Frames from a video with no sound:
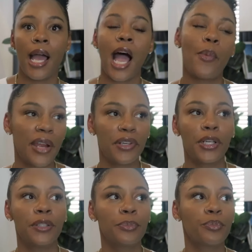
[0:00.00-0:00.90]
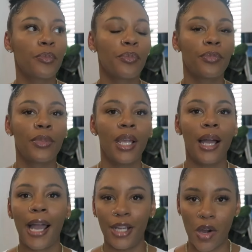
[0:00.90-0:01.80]
However,
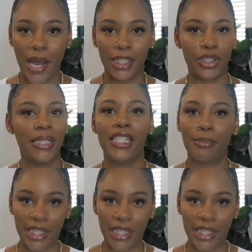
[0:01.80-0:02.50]
I know how to shrink this